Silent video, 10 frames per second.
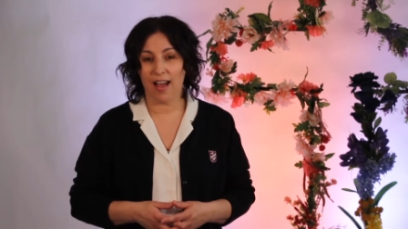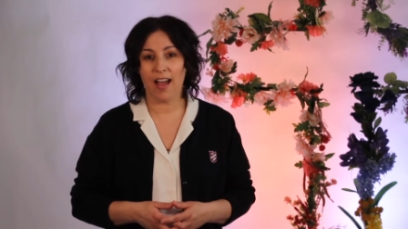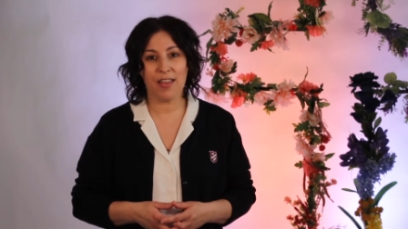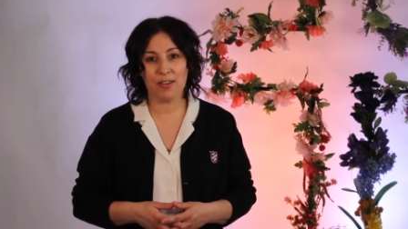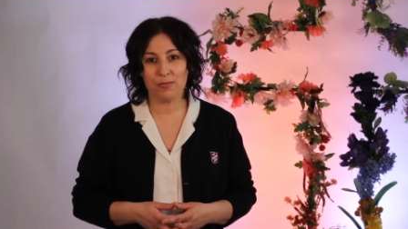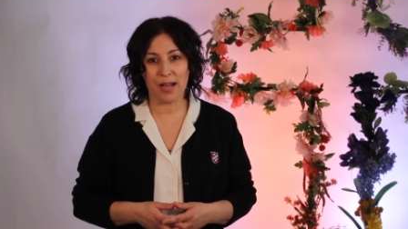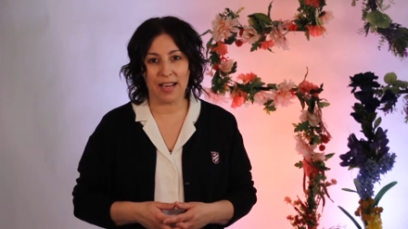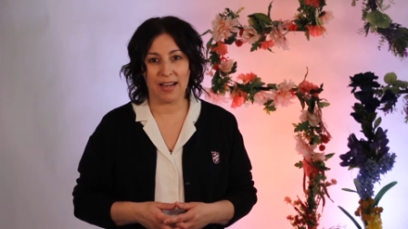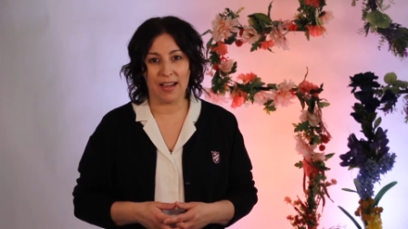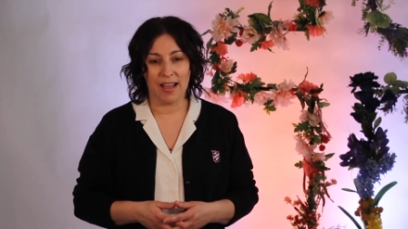Either
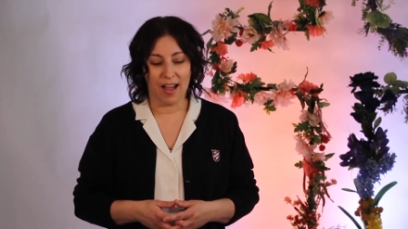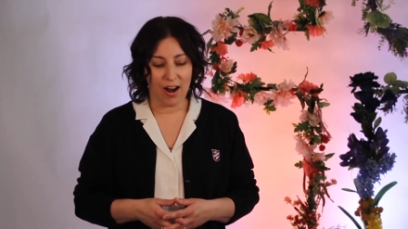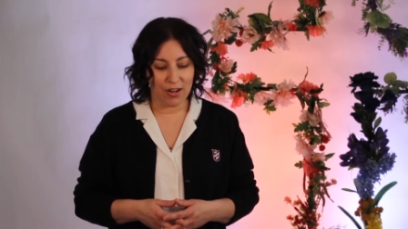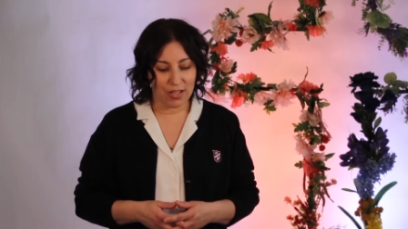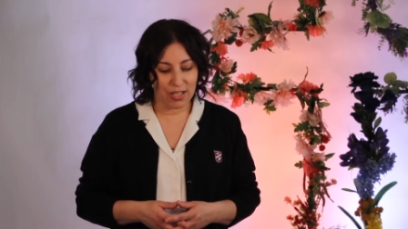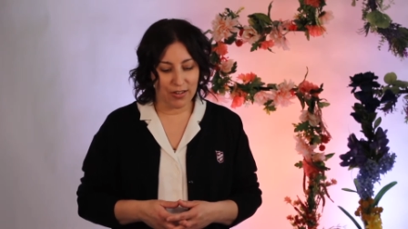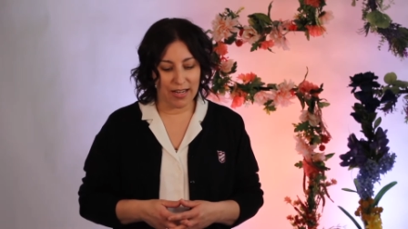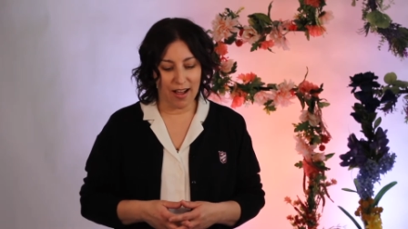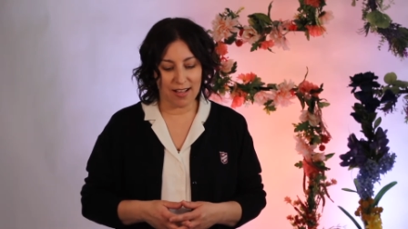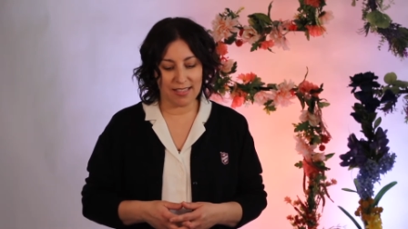way, our
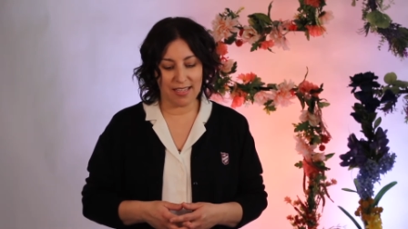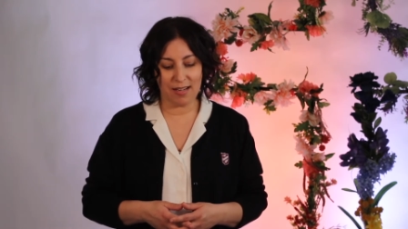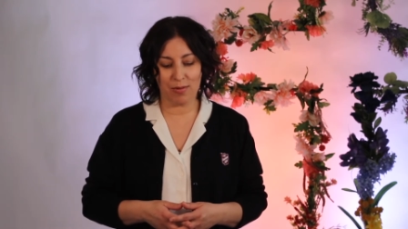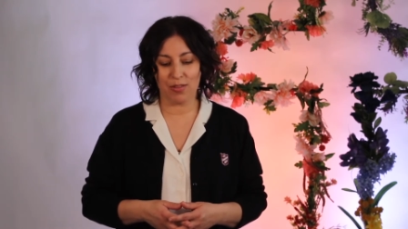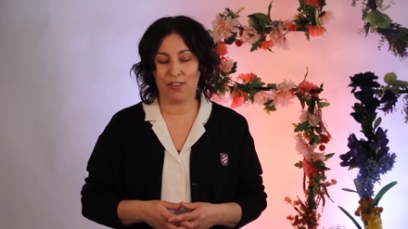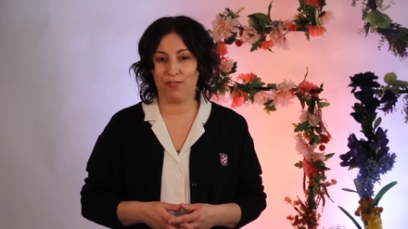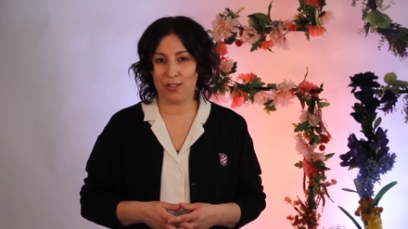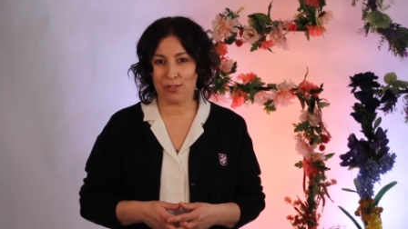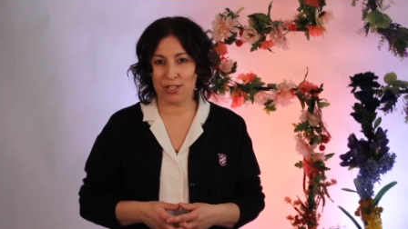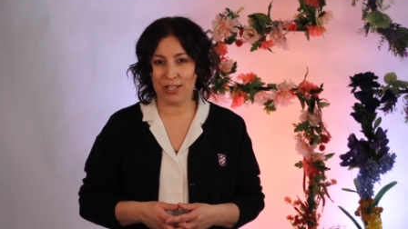curiosity about the
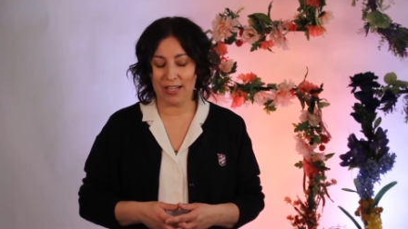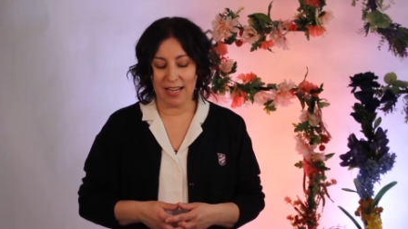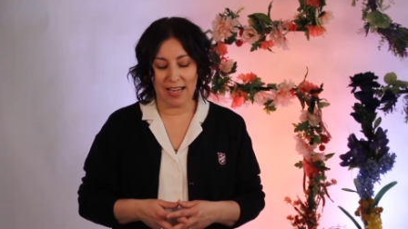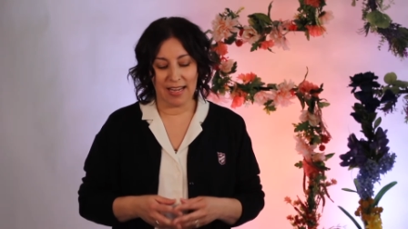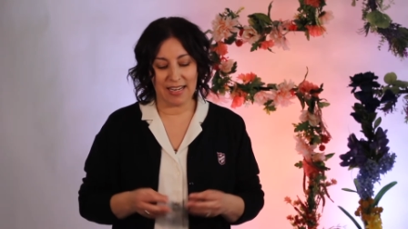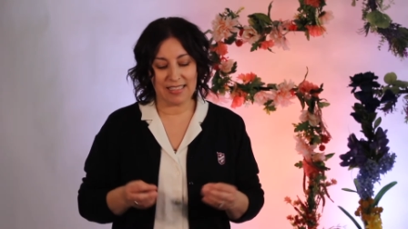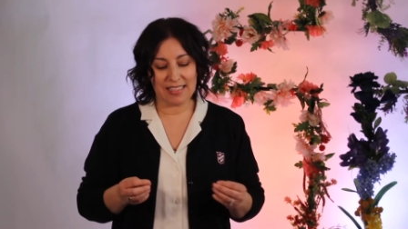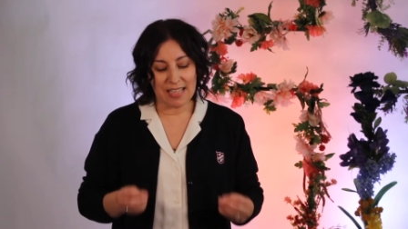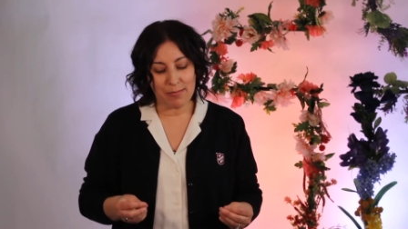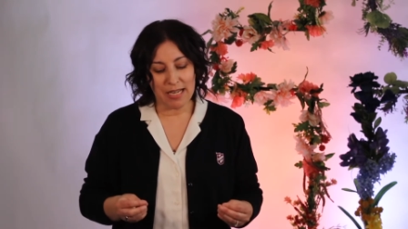future
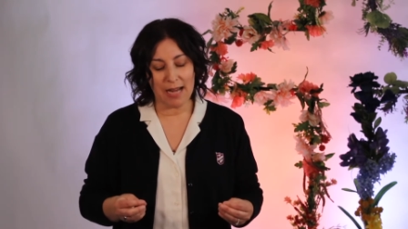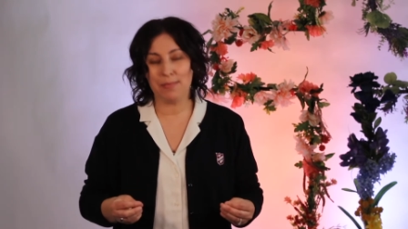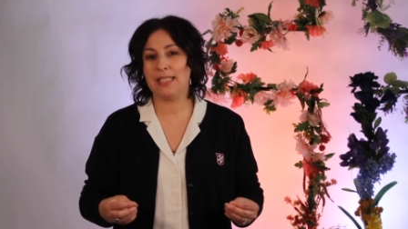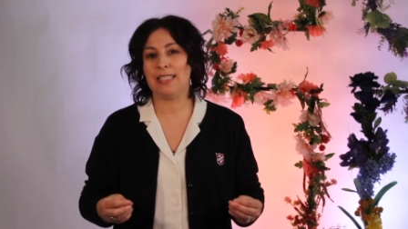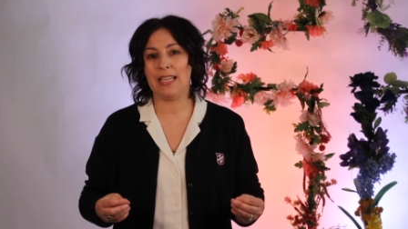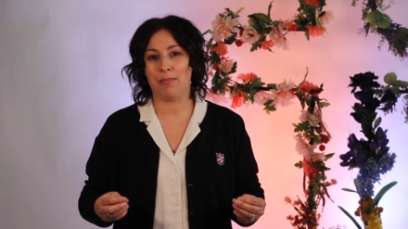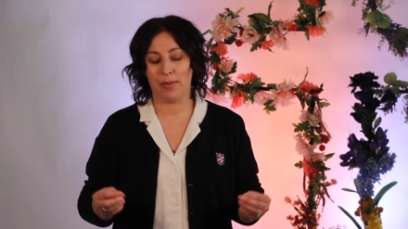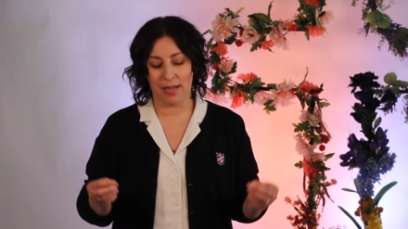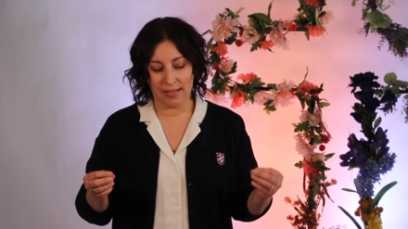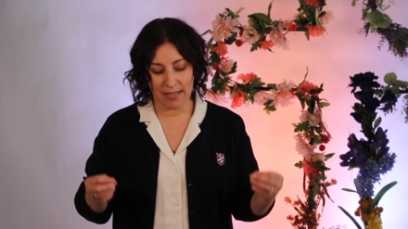can sometimes slip
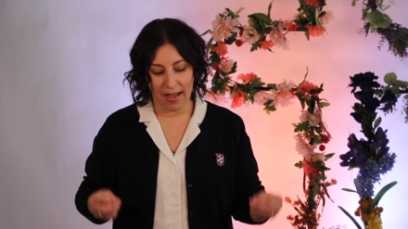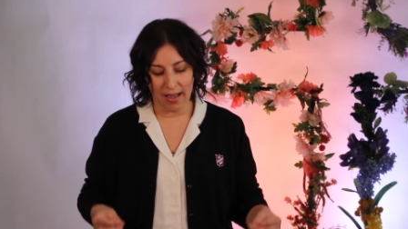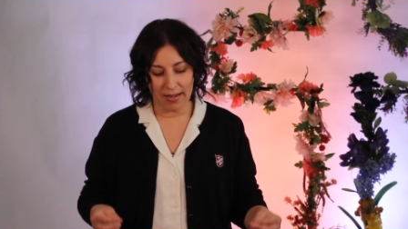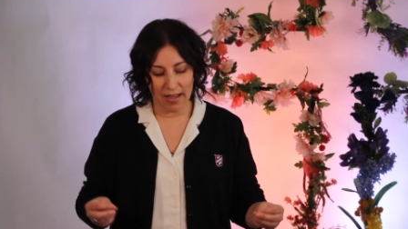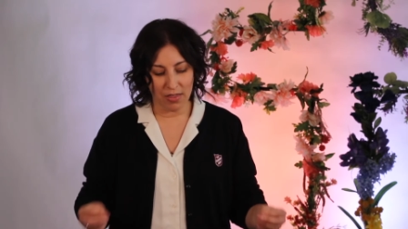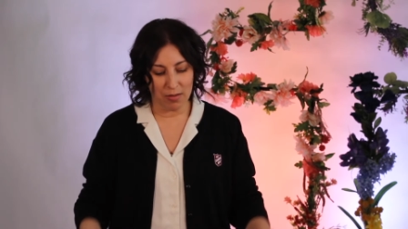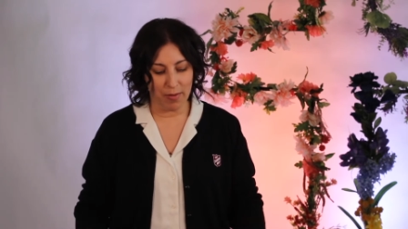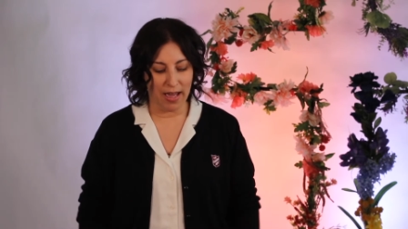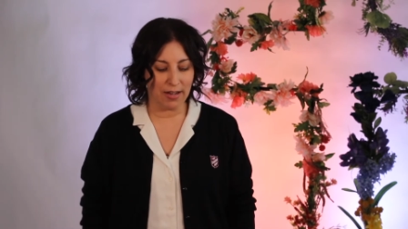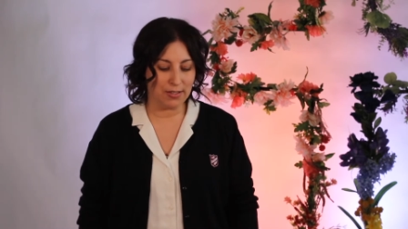into unhealthy
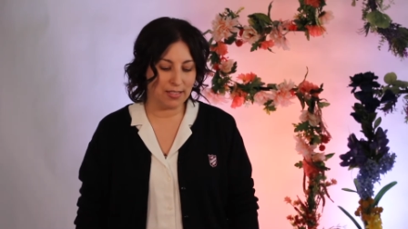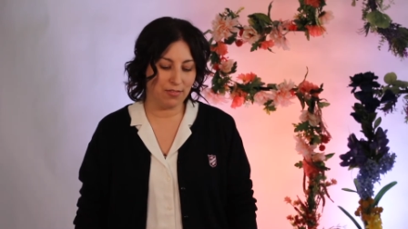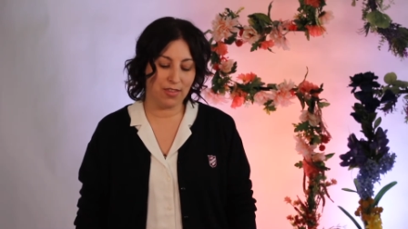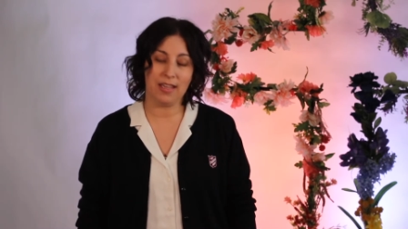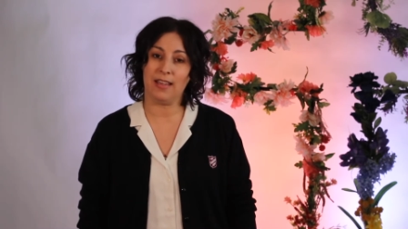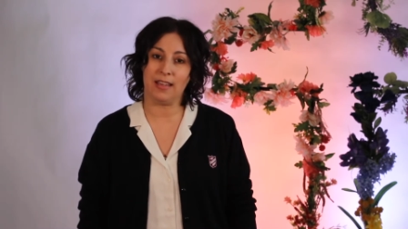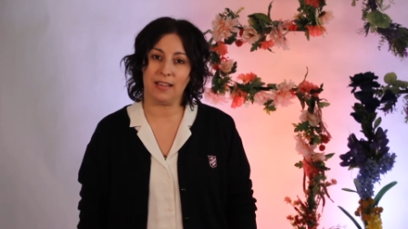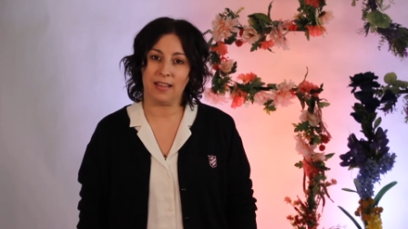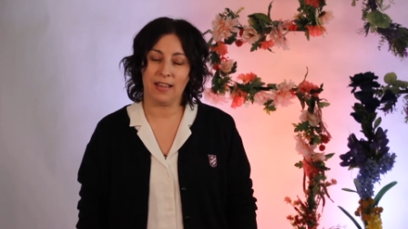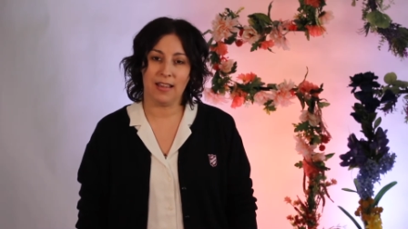patterns of thinking
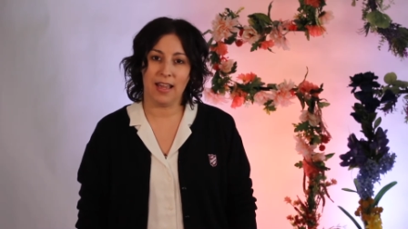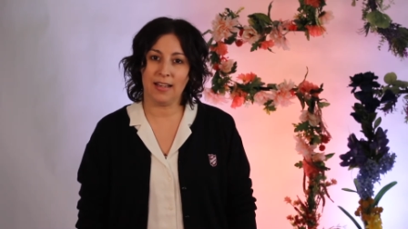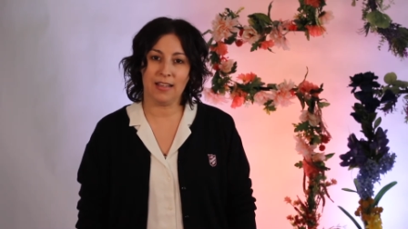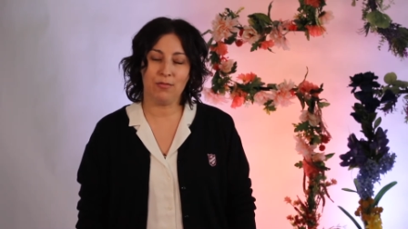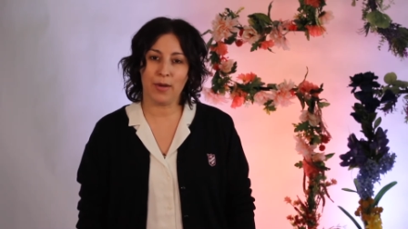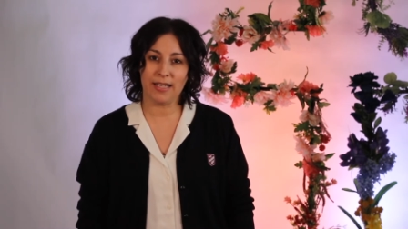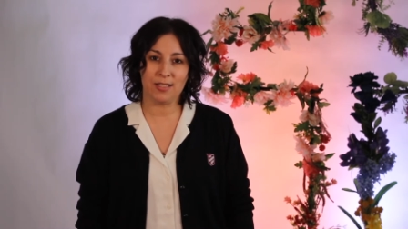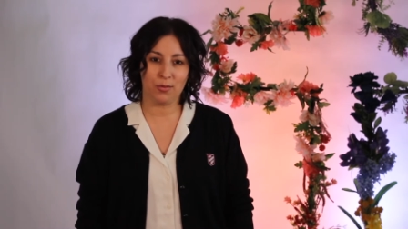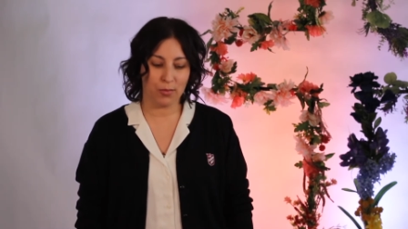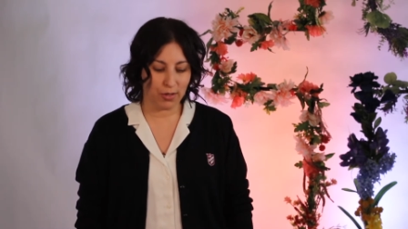and give way
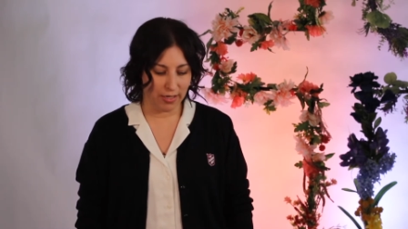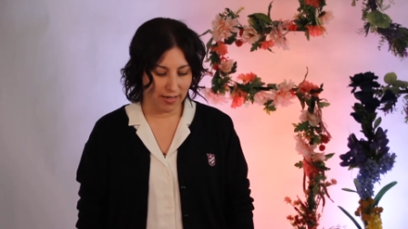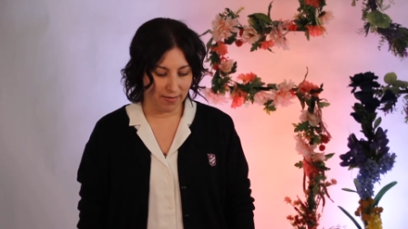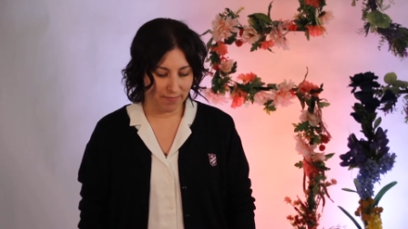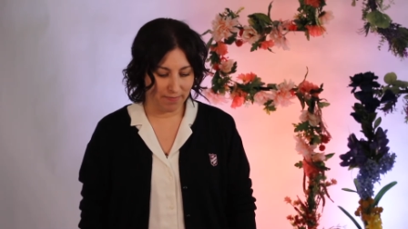to worry.